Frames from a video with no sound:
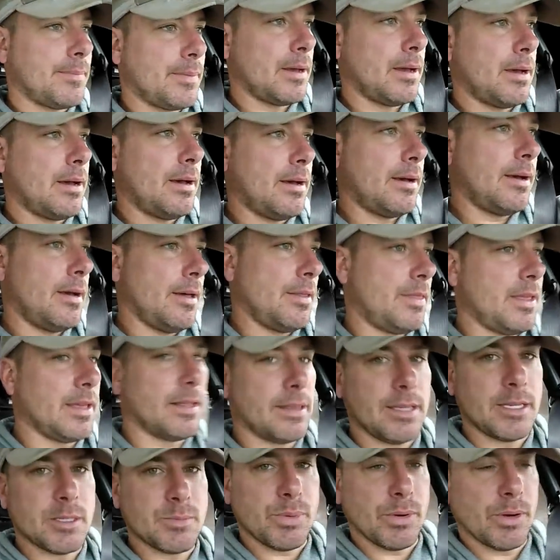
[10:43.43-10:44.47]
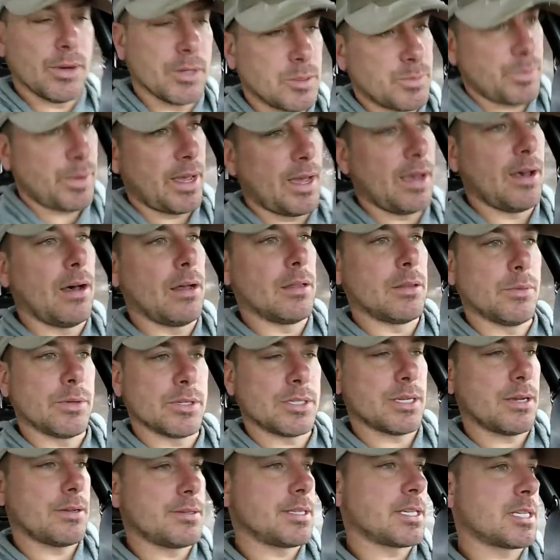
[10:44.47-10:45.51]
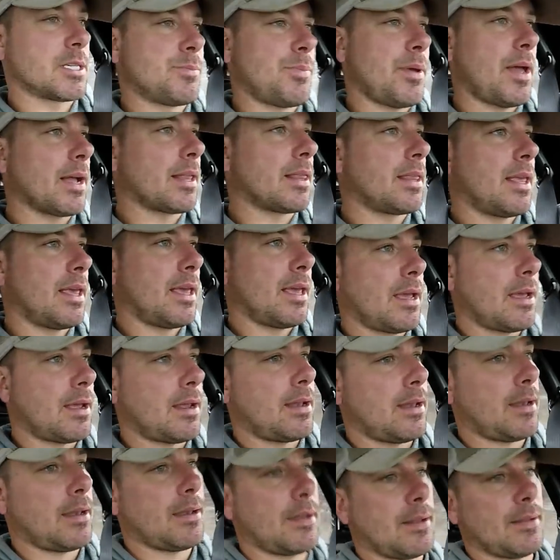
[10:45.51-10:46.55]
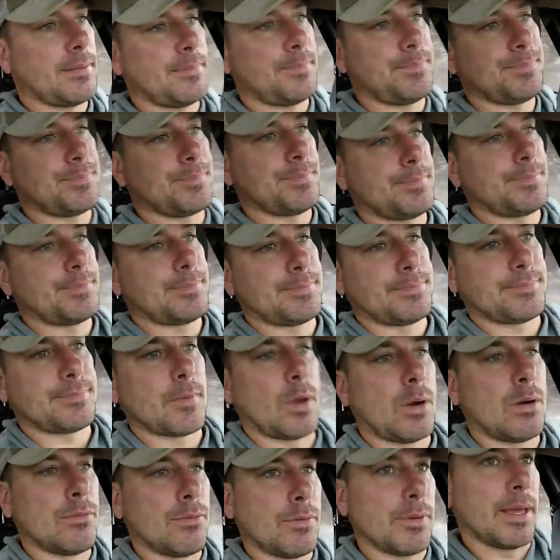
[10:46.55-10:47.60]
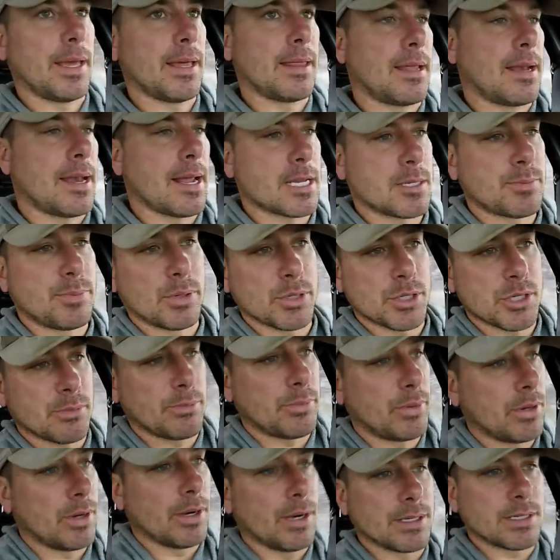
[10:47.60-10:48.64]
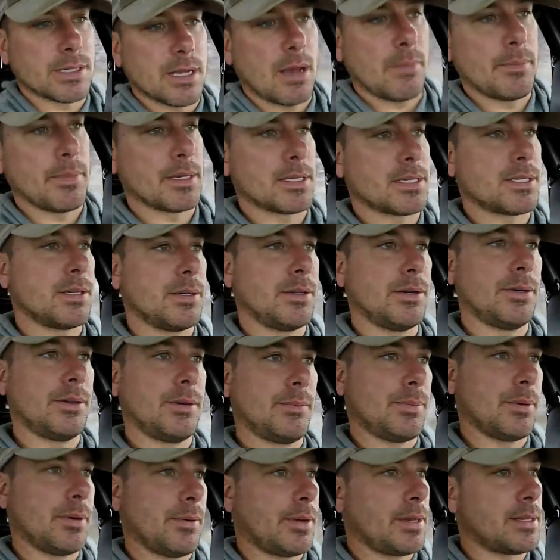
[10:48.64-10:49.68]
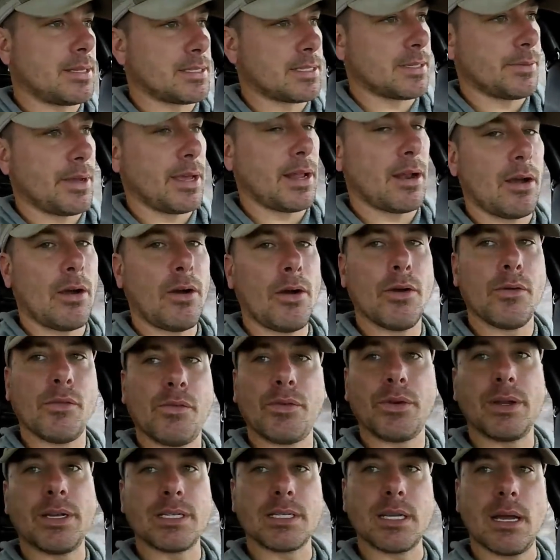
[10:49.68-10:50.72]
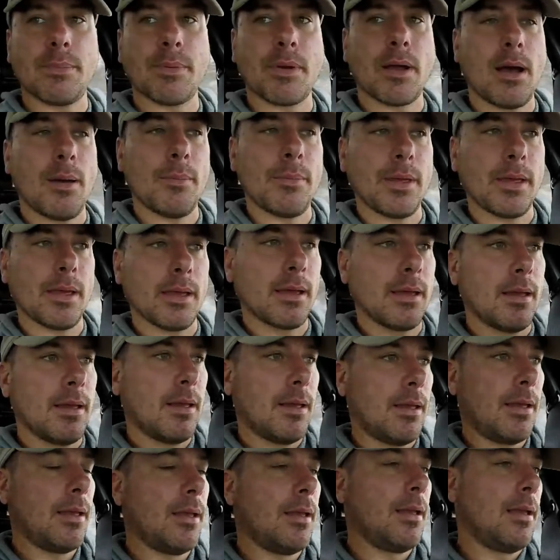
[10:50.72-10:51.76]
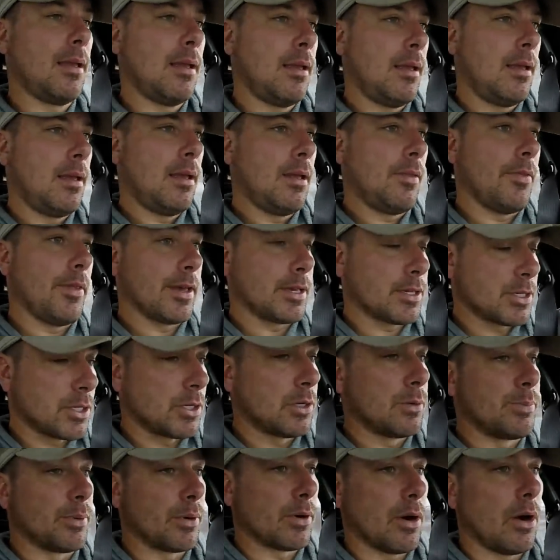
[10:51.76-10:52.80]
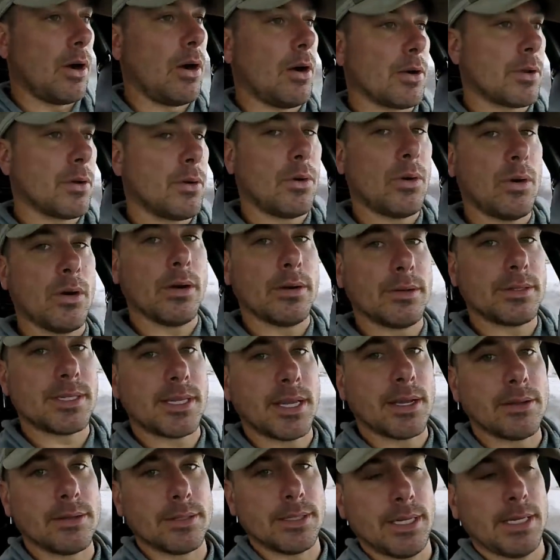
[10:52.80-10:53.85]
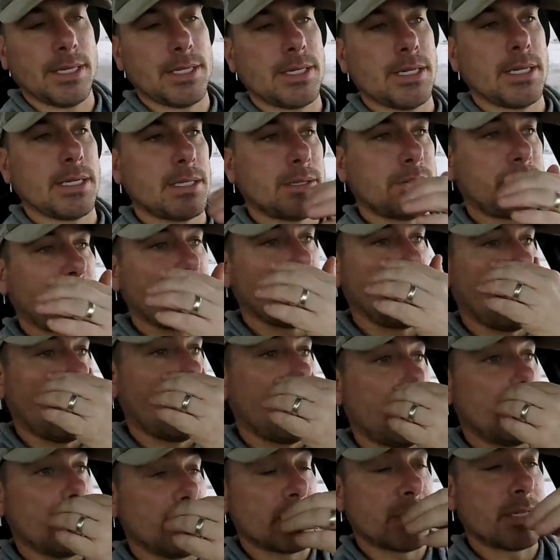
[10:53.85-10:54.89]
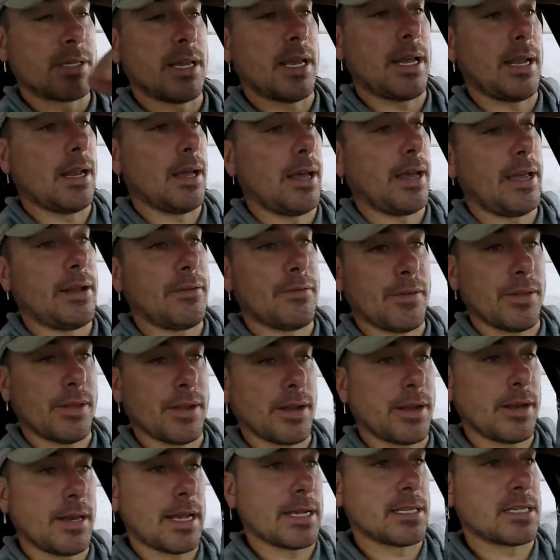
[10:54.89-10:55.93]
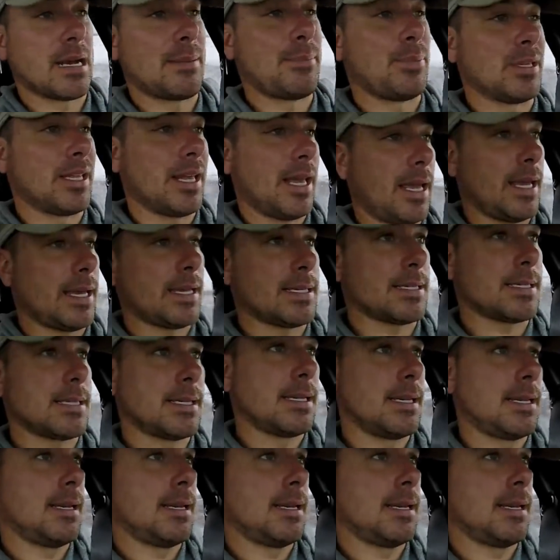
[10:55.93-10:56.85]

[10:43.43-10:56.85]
I think these birds bailed, which I was expecting, and hopefully get the next push of birds coming soon. But we got a hard freeze up coming, like super hardcore, single digits for lows at night for the next couple days.